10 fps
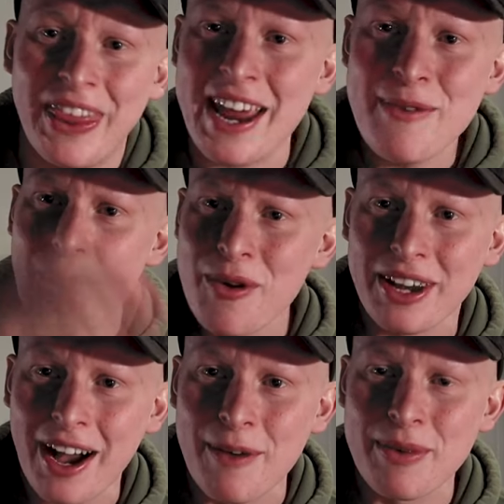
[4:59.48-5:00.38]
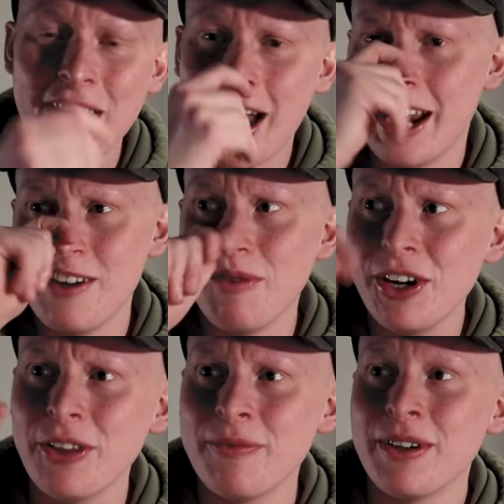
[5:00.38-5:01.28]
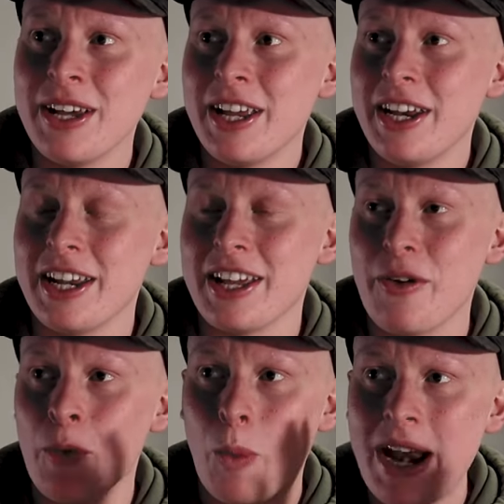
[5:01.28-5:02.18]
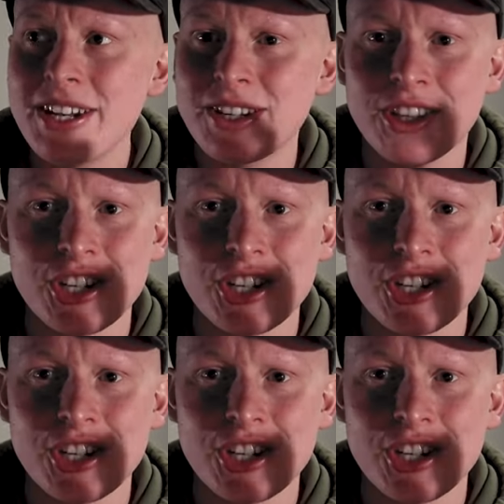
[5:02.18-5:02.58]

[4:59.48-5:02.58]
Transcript: they woke up and then one of them like went to